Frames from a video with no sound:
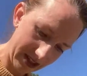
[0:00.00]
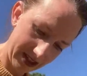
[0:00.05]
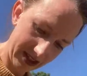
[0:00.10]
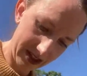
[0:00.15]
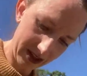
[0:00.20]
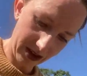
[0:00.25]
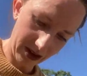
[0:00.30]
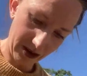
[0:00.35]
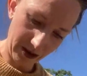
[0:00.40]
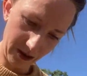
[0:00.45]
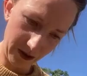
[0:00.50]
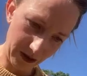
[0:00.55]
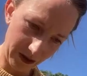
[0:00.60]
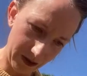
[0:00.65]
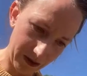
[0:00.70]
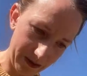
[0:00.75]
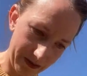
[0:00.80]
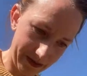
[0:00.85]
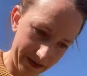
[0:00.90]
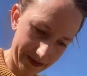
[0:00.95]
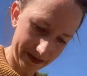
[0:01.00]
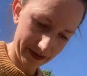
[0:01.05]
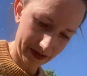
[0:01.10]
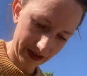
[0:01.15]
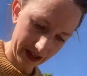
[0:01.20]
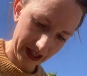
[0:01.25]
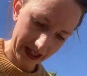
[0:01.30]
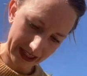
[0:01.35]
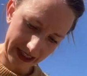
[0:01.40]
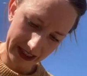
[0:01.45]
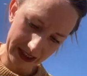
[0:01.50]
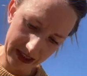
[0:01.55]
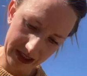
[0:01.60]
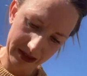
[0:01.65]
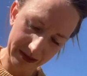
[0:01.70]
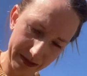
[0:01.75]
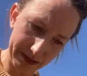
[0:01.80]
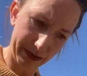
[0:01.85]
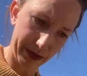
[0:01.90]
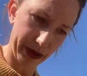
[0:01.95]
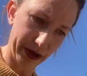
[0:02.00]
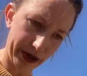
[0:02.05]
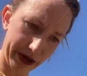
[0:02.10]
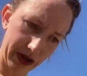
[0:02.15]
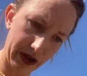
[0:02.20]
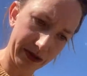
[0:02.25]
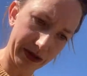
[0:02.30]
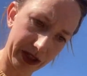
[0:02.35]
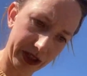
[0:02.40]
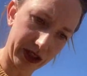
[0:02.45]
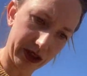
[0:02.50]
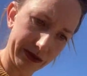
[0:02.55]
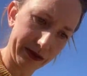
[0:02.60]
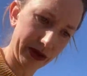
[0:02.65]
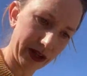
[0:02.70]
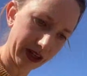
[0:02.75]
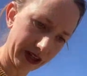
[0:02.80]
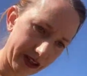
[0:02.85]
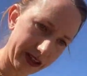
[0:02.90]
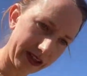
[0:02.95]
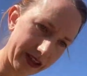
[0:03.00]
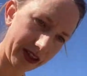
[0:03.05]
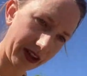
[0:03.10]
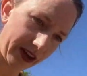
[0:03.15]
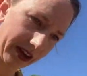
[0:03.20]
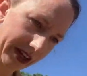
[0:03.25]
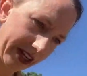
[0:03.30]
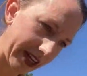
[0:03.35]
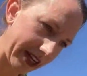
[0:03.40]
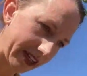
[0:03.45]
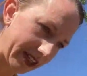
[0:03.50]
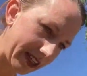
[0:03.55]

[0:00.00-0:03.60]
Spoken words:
So I just murdered a bunch of bugs, sorry